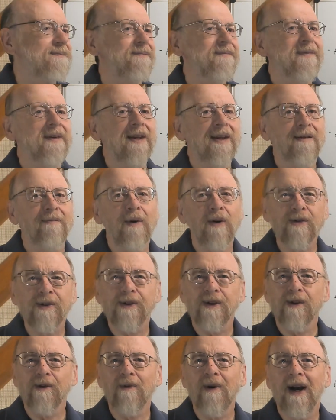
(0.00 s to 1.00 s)
in most
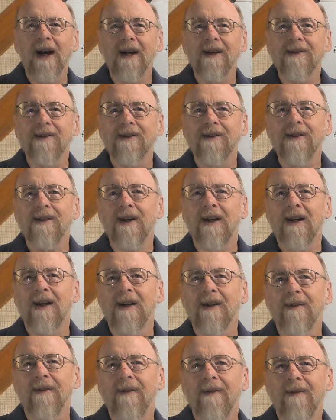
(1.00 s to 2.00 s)
of the West,
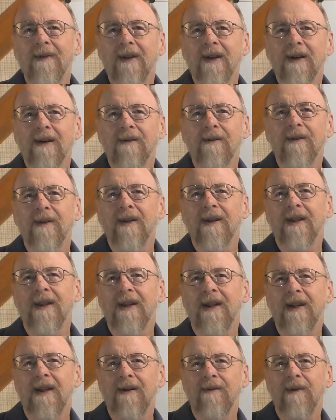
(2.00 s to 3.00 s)
the
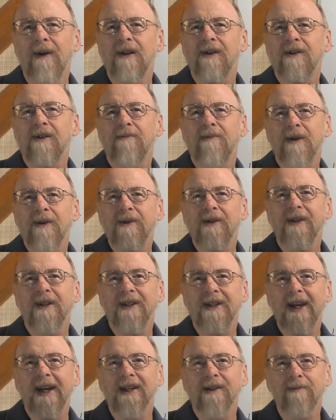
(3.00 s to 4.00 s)
redistribution that
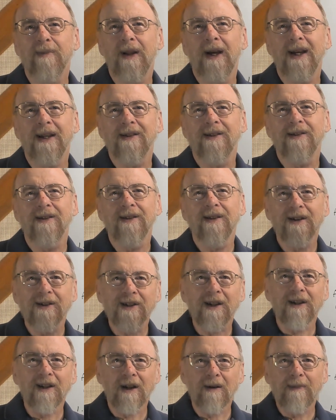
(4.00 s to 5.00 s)
takes place looks a
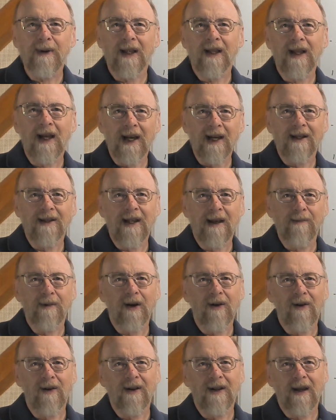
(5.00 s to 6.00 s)
little bit like
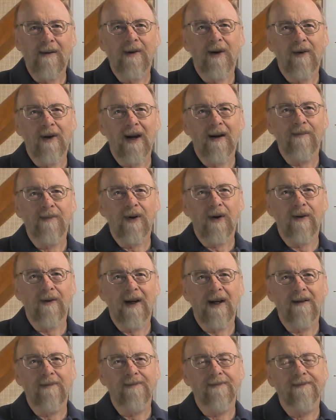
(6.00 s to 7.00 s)
a demogrant
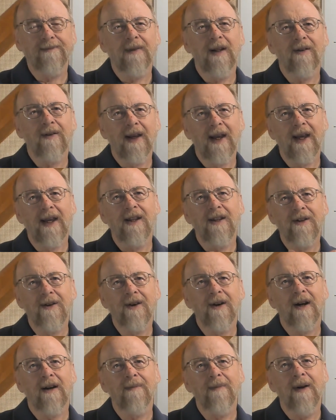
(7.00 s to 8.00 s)
program. Okay, in
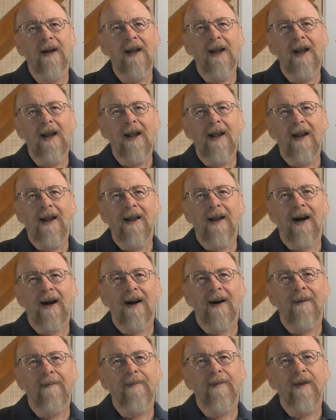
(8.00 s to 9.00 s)
Europe,
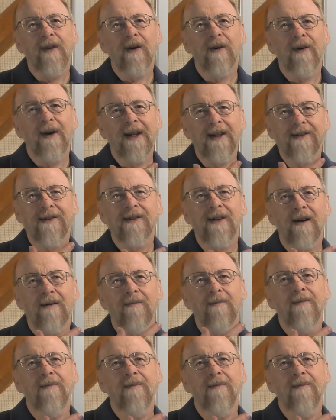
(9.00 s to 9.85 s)
there is some